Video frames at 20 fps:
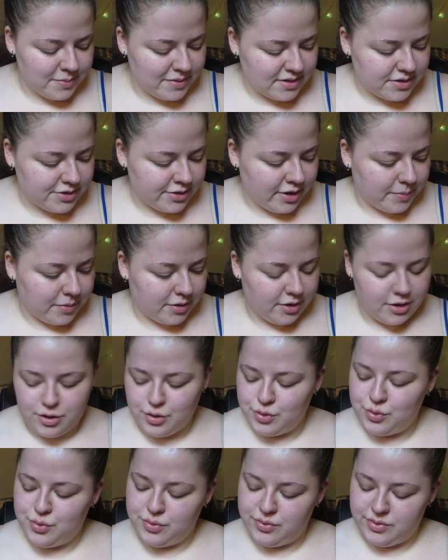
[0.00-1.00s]
basically I'm going to
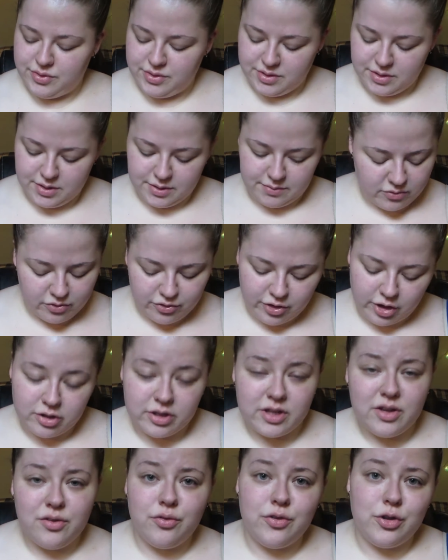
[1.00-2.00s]
use
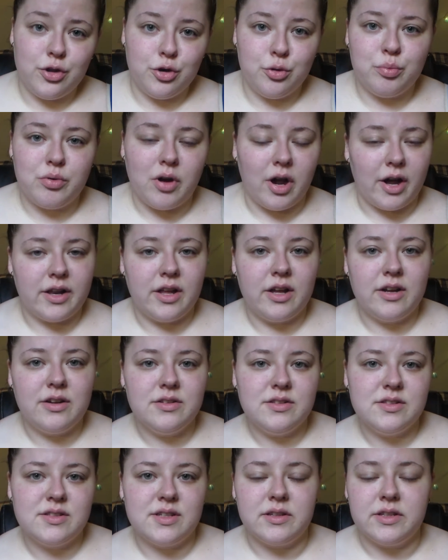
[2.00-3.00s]
fairly few
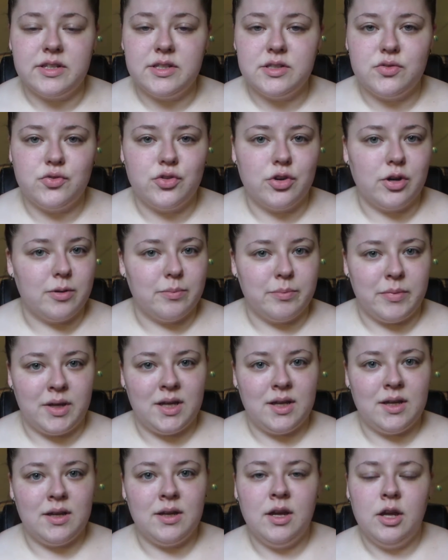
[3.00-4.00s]
products, at least for
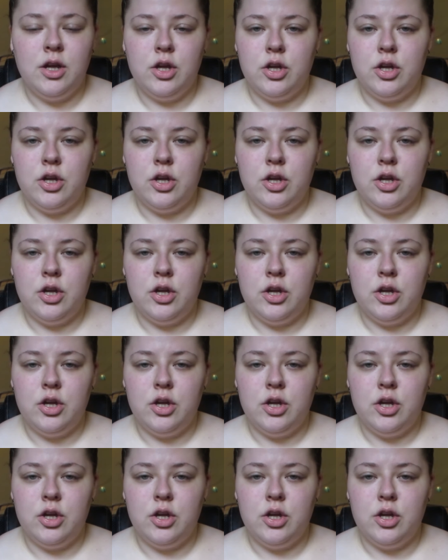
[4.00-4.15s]
me.